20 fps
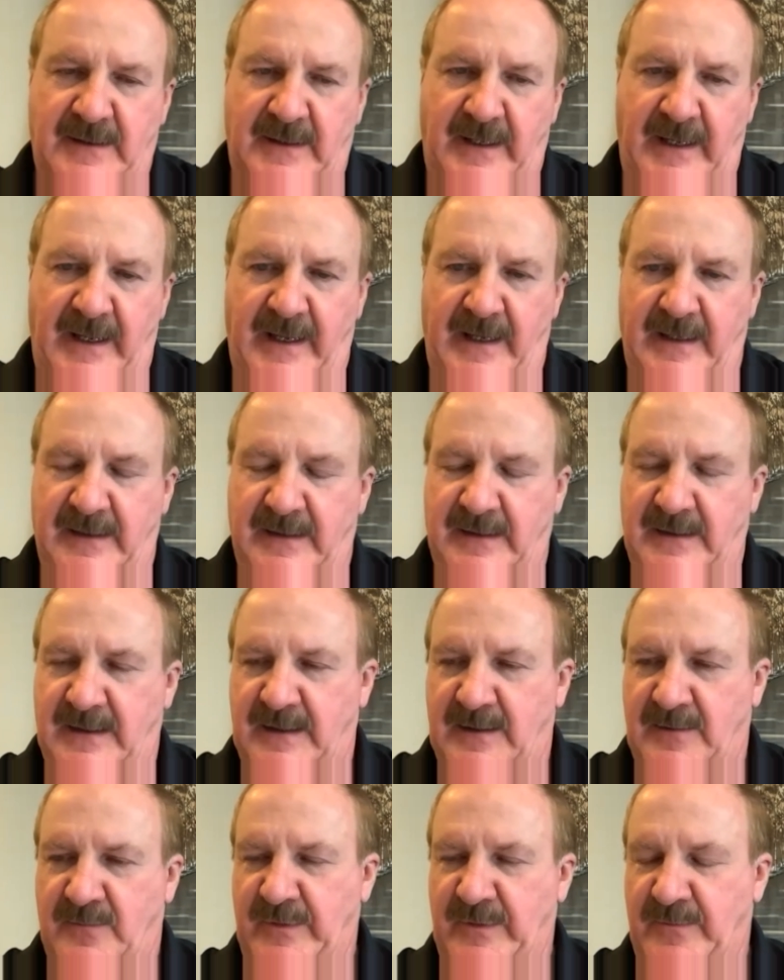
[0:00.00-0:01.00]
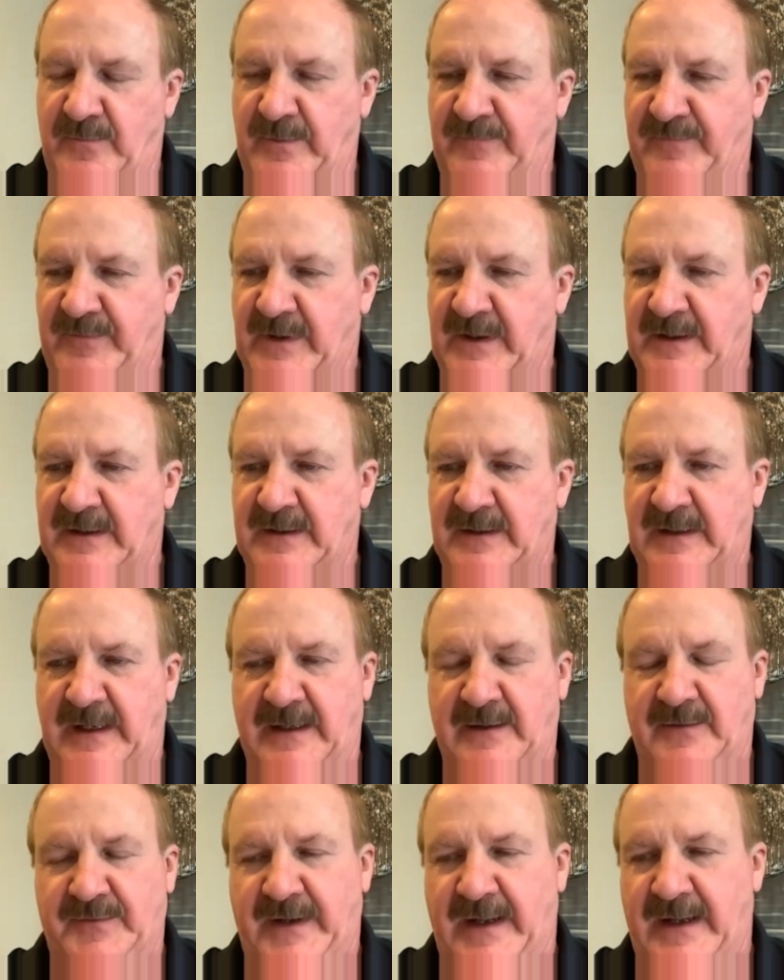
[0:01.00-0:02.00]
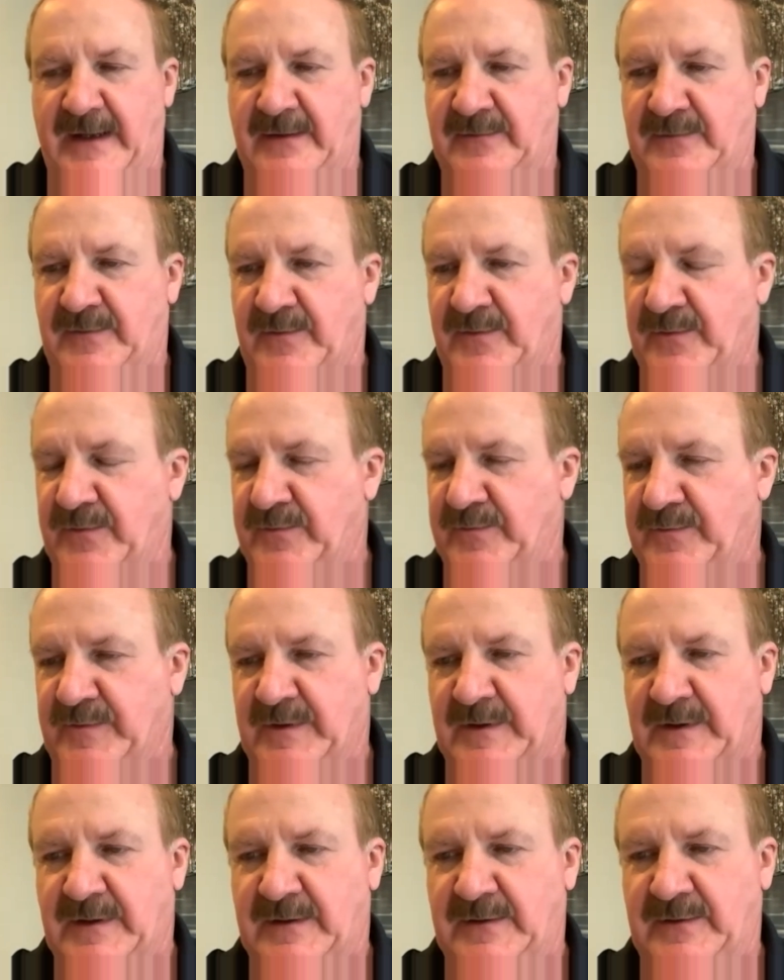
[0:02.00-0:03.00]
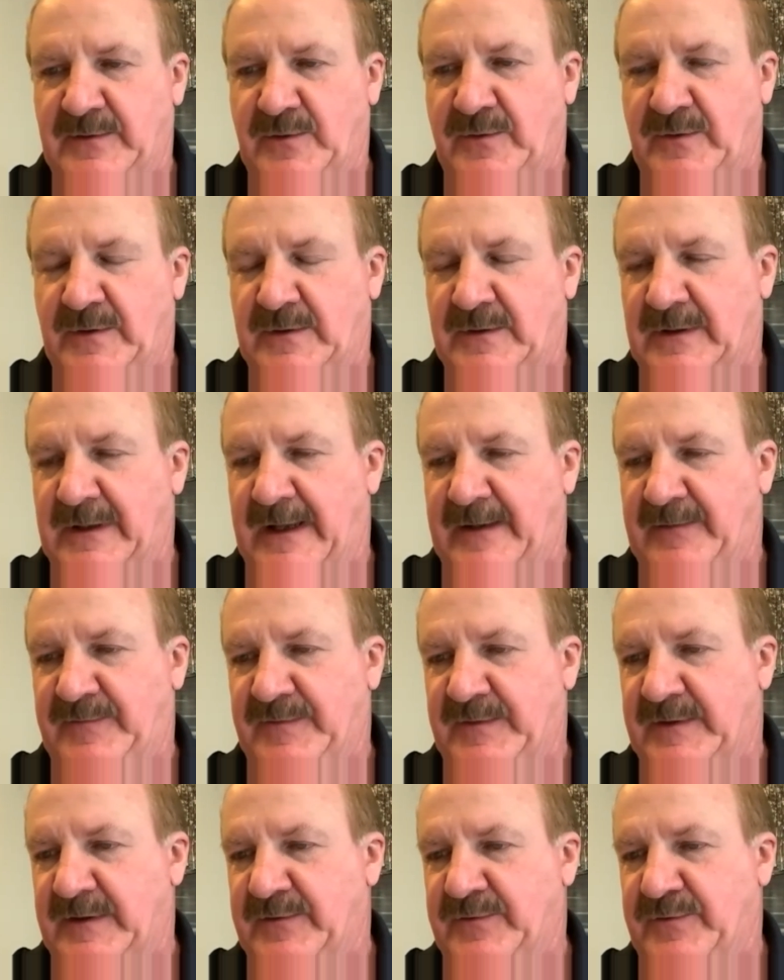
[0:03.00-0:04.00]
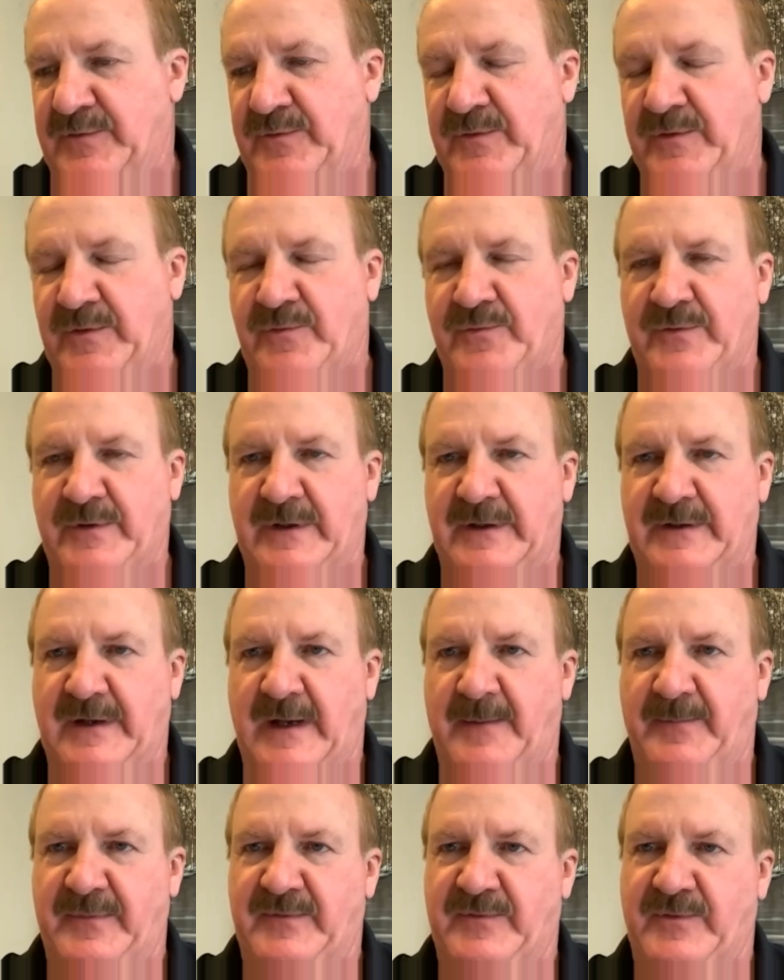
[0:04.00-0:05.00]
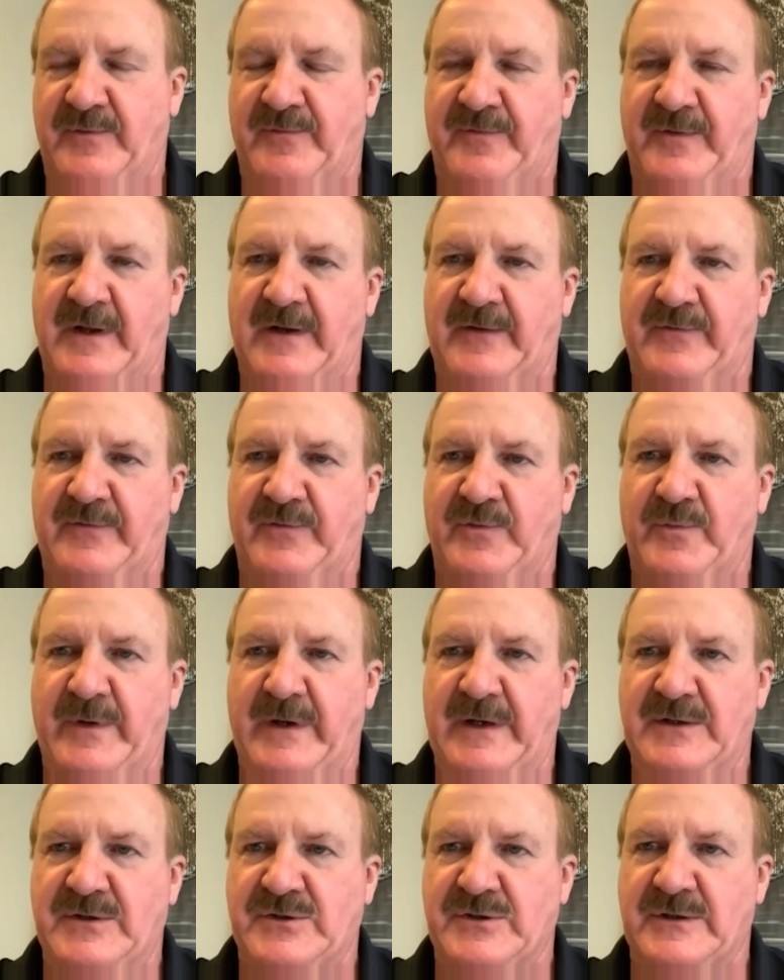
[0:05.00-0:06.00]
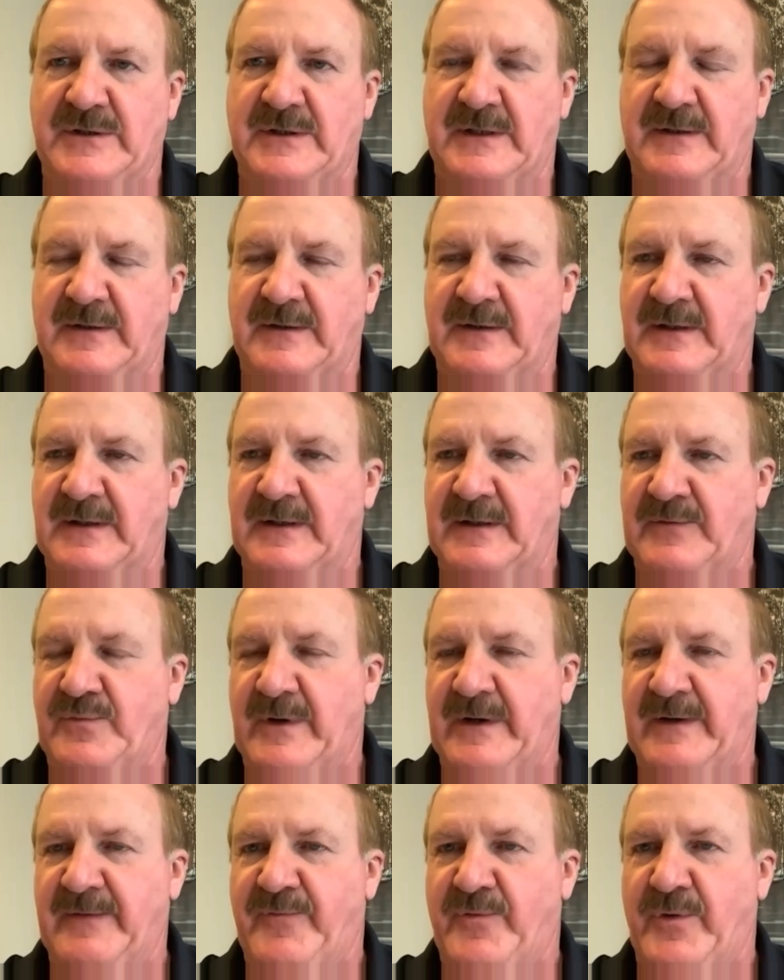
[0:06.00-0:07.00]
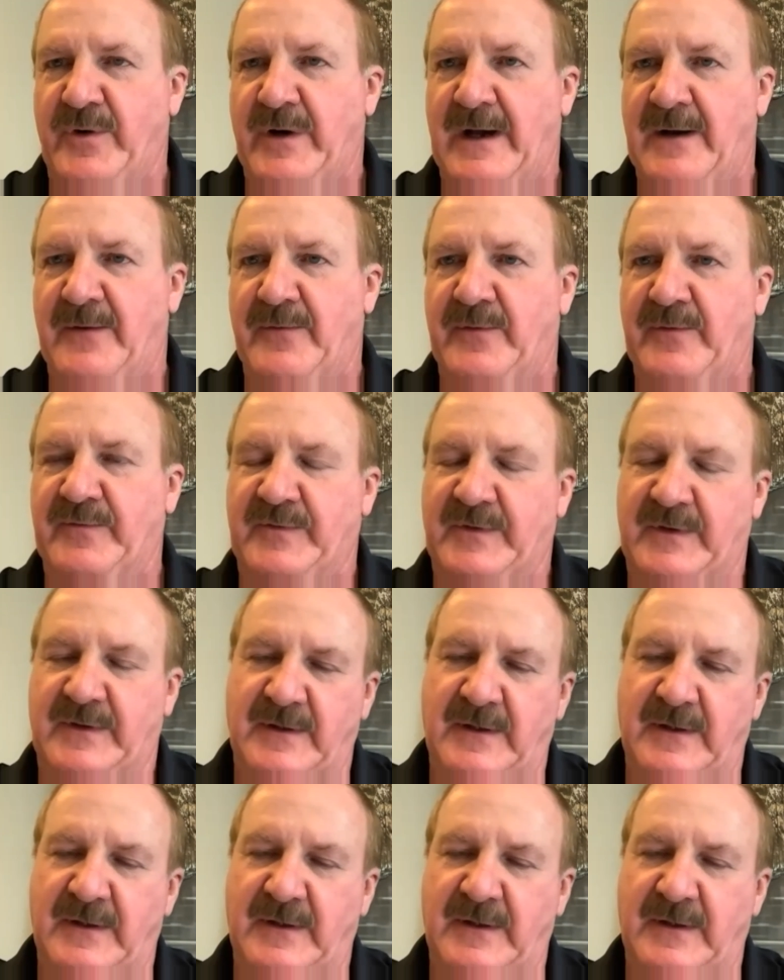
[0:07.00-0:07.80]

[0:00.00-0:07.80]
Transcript: And we've got it nailed down to there's less than a 2-degree temperature fluctuation in 24 hours. And